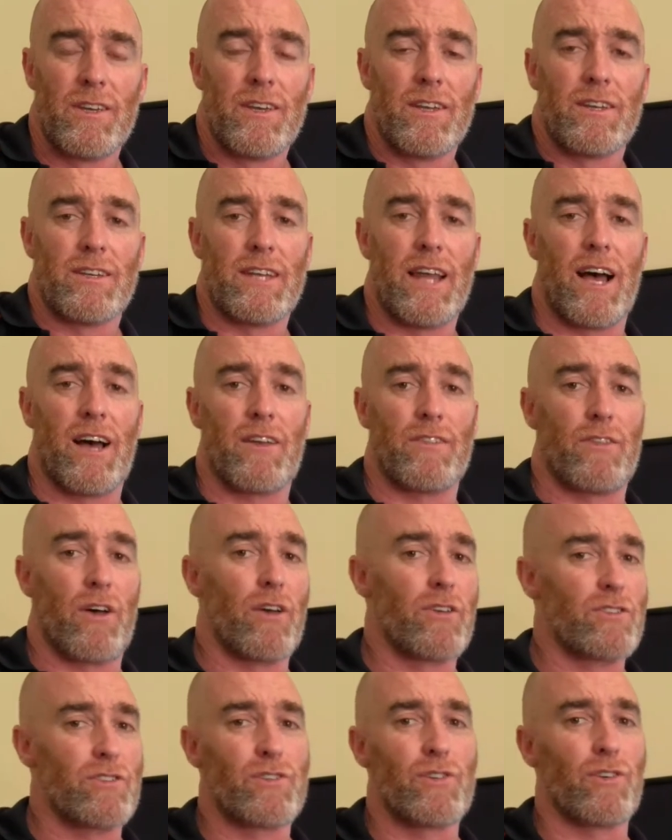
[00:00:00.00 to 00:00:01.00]
Now,
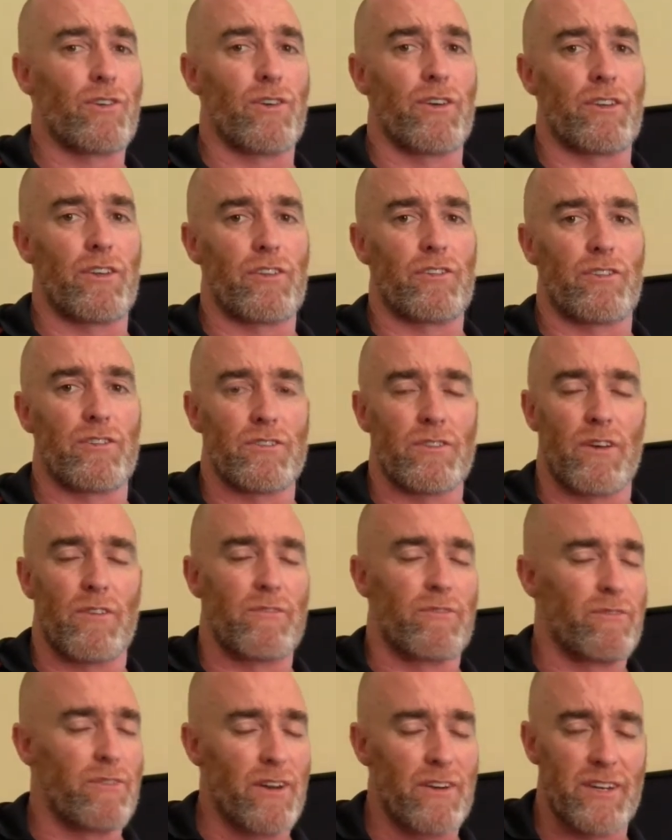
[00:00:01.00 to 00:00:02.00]
those two conditions are
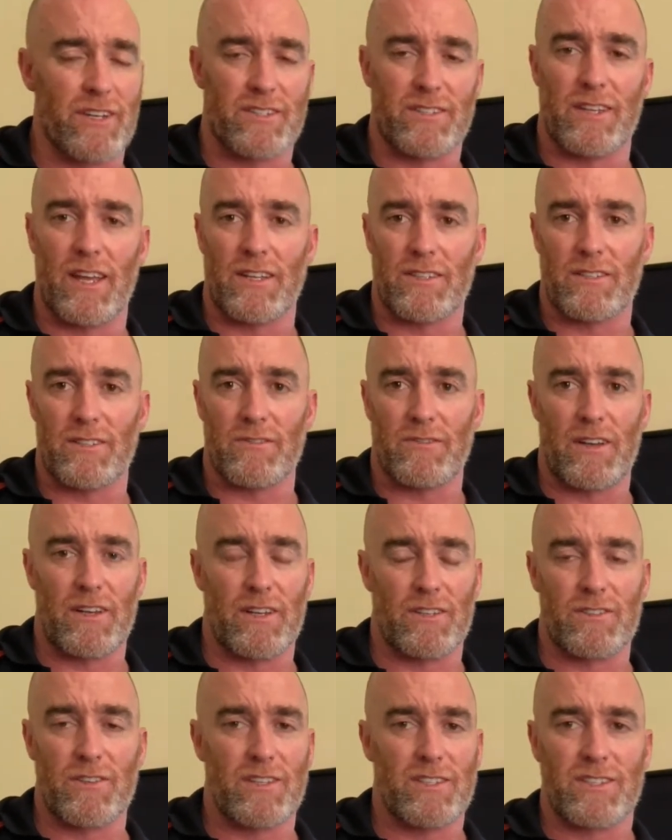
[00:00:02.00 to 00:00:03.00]
very extensive, and
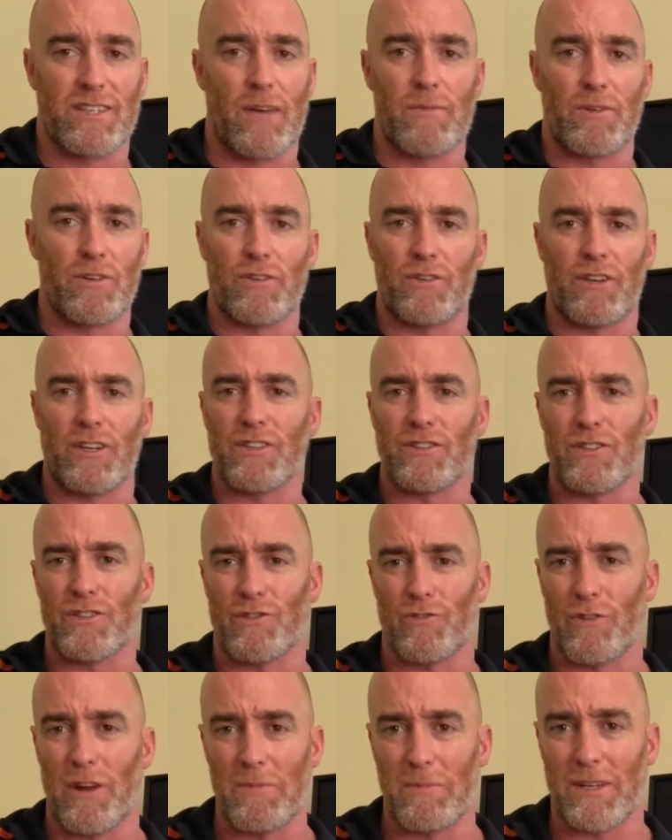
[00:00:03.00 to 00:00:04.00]
it's not something you can just
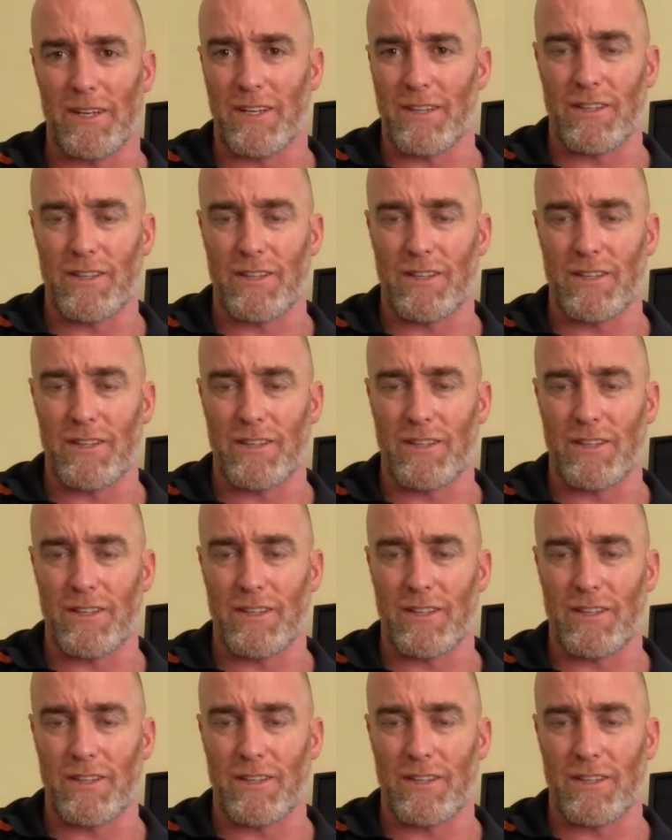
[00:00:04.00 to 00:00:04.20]
remedy.